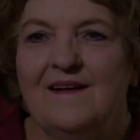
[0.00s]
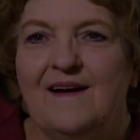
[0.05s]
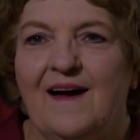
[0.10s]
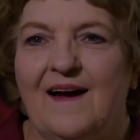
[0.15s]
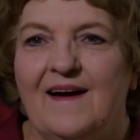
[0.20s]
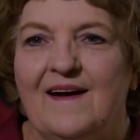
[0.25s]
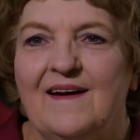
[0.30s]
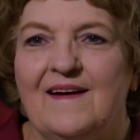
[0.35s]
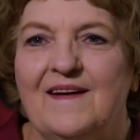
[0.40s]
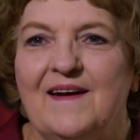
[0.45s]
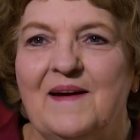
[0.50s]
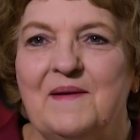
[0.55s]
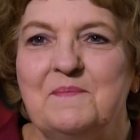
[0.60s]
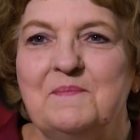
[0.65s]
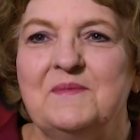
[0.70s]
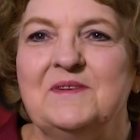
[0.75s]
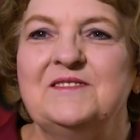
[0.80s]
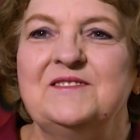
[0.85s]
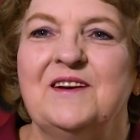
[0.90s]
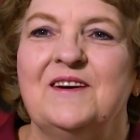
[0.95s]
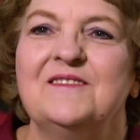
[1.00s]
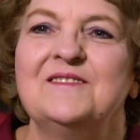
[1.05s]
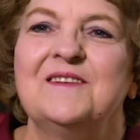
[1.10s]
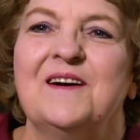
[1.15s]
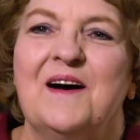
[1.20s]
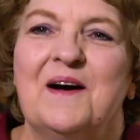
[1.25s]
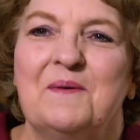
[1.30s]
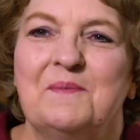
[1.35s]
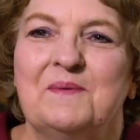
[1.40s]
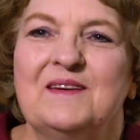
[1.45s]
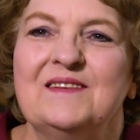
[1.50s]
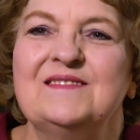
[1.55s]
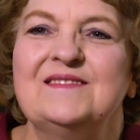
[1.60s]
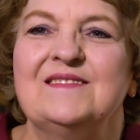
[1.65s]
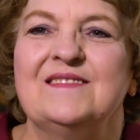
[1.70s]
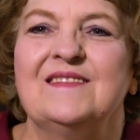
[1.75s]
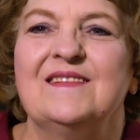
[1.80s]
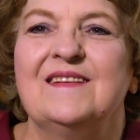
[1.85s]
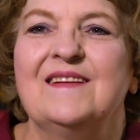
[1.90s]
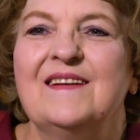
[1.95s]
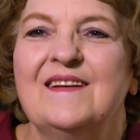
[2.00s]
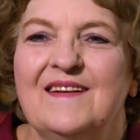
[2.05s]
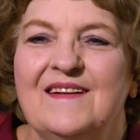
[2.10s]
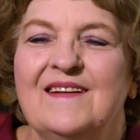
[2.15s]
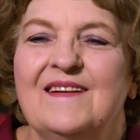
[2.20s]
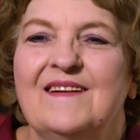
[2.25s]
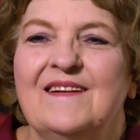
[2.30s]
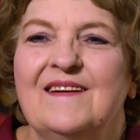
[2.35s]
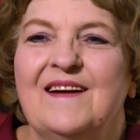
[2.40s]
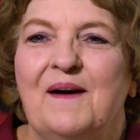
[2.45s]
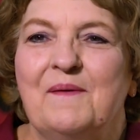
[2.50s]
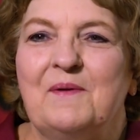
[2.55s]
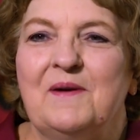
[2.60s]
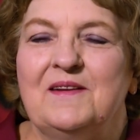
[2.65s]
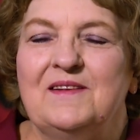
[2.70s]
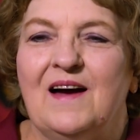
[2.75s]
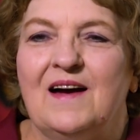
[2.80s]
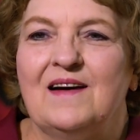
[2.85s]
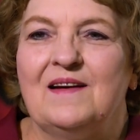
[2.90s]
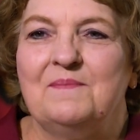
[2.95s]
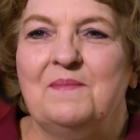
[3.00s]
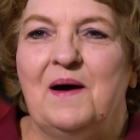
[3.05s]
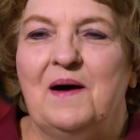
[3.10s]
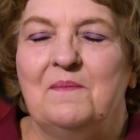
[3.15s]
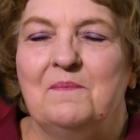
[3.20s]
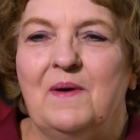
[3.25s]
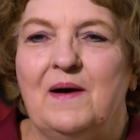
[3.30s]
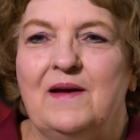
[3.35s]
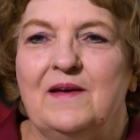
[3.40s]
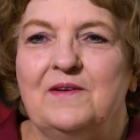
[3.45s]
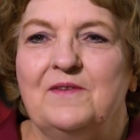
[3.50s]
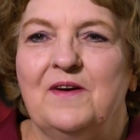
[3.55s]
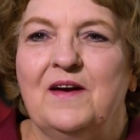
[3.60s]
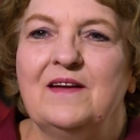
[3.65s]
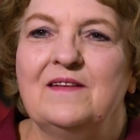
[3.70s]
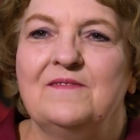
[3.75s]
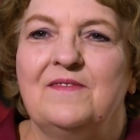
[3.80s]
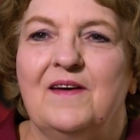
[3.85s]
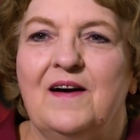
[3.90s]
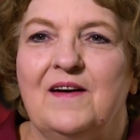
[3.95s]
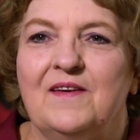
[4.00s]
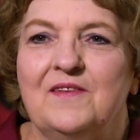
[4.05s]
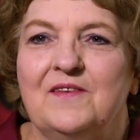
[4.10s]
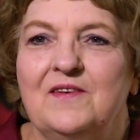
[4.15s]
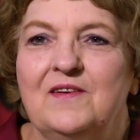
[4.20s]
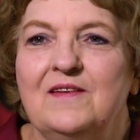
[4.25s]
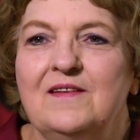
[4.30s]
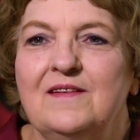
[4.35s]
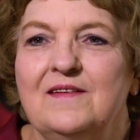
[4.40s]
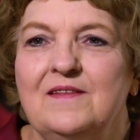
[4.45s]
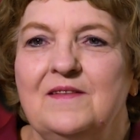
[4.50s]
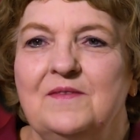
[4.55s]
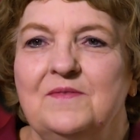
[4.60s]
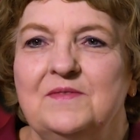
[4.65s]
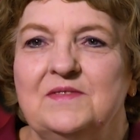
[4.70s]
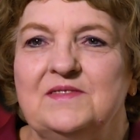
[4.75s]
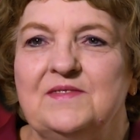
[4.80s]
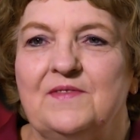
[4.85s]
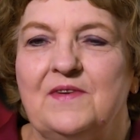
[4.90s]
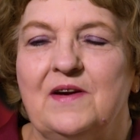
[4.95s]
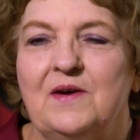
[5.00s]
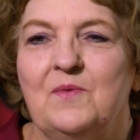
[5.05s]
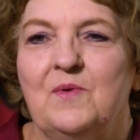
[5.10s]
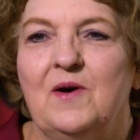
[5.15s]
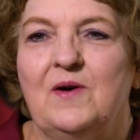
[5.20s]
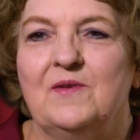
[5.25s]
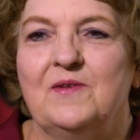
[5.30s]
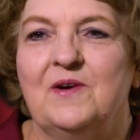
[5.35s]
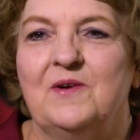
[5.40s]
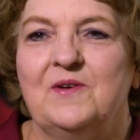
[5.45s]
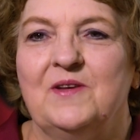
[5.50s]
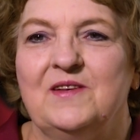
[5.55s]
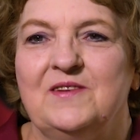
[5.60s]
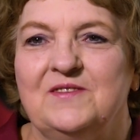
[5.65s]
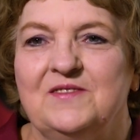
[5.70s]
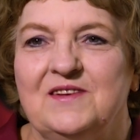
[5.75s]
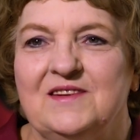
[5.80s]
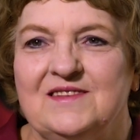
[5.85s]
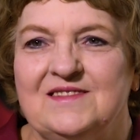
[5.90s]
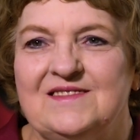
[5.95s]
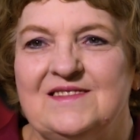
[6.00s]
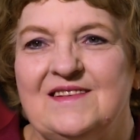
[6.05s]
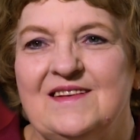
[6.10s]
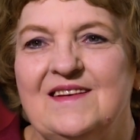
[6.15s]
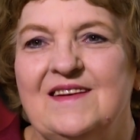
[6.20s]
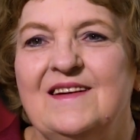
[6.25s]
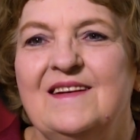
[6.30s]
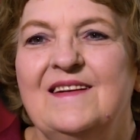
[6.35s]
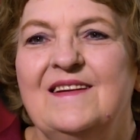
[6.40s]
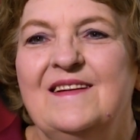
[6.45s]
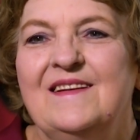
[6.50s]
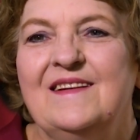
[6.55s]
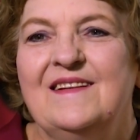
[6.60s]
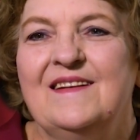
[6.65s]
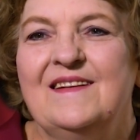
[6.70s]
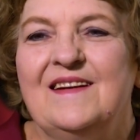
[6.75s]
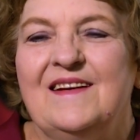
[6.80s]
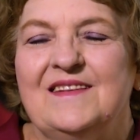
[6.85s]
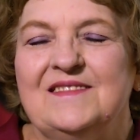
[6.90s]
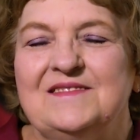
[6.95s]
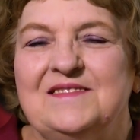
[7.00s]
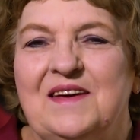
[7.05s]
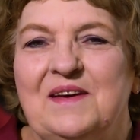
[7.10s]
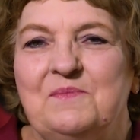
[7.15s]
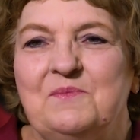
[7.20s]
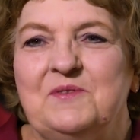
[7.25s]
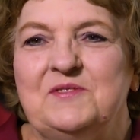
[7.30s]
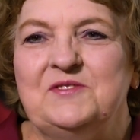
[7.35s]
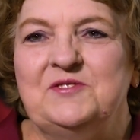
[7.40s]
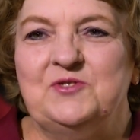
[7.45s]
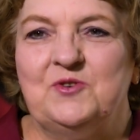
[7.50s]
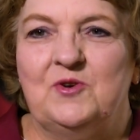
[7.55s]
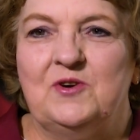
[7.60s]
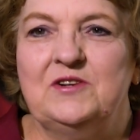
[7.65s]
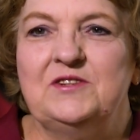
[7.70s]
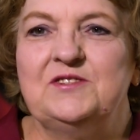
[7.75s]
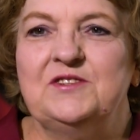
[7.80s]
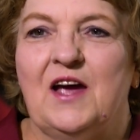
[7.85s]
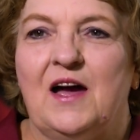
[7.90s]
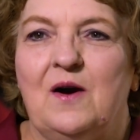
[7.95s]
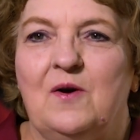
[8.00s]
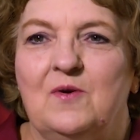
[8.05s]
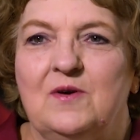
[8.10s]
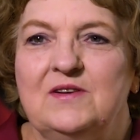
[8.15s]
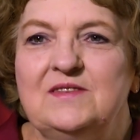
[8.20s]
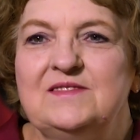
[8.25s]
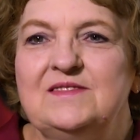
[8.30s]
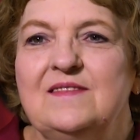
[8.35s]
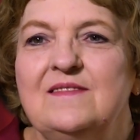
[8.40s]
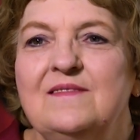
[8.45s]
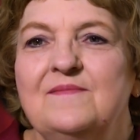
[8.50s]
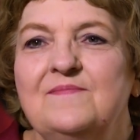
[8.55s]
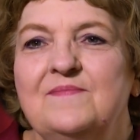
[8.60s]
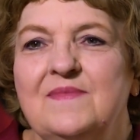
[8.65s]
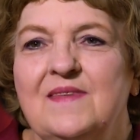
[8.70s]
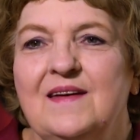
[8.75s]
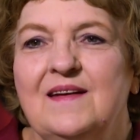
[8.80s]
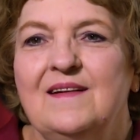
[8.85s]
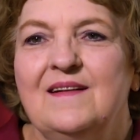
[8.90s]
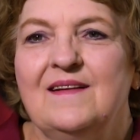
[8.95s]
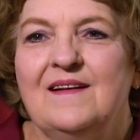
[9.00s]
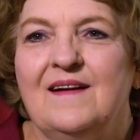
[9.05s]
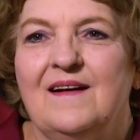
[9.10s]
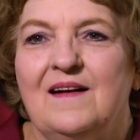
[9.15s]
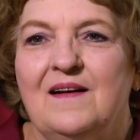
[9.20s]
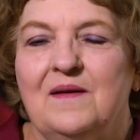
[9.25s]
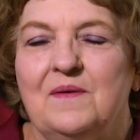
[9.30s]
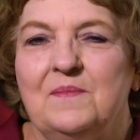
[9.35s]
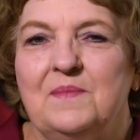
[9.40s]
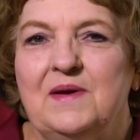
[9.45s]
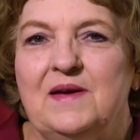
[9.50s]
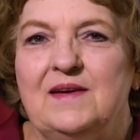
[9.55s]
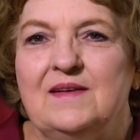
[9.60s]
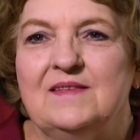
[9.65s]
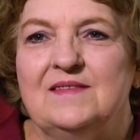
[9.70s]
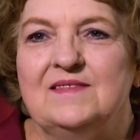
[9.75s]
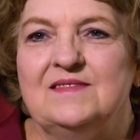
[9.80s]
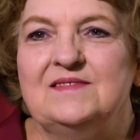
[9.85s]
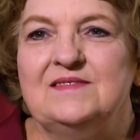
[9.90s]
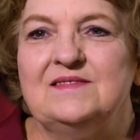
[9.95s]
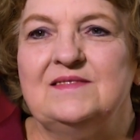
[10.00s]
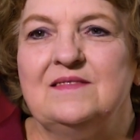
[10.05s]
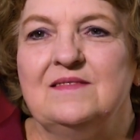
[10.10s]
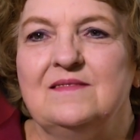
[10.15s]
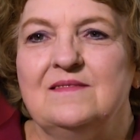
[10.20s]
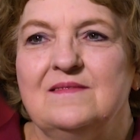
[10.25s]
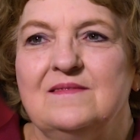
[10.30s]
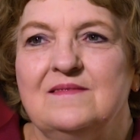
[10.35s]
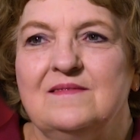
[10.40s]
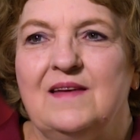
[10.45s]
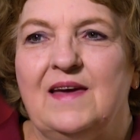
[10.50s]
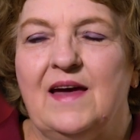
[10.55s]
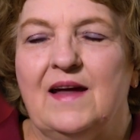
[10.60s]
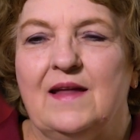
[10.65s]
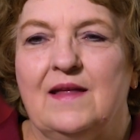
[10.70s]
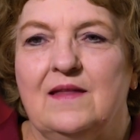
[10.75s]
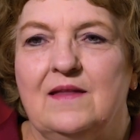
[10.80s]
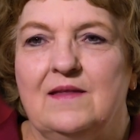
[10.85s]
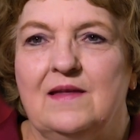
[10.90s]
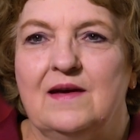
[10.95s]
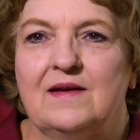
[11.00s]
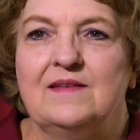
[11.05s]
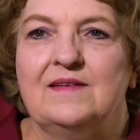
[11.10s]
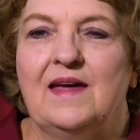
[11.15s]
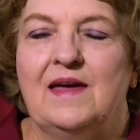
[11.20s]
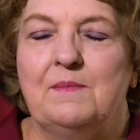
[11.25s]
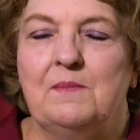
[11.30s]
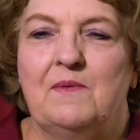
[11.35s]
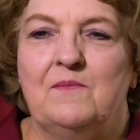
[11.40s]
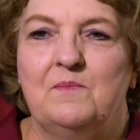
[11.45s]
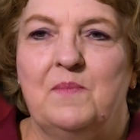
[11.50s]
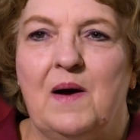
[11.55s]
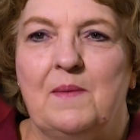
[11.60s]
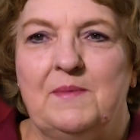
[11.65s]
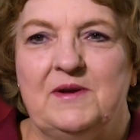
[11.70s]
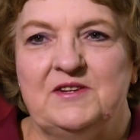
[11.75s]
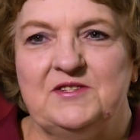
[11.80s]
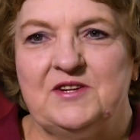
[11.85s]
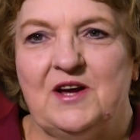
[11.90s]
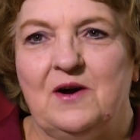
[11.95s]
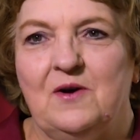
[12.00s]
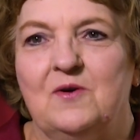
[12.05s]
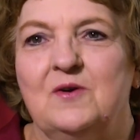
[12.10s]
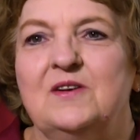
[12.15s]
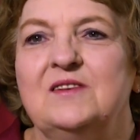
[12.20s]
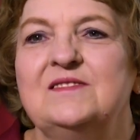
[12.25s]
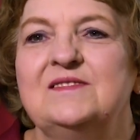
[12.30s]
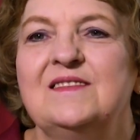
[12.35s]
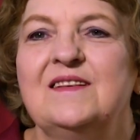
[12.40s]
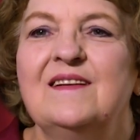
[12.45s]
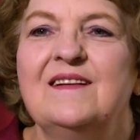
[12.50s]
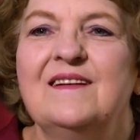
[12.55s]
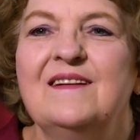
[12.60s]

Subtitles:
Hi, I'm Michele Thomas, and I'm going to talk about my grandfather, who was very well known in Union City. His name was George Showers. He had a nickname of Bummy Showers.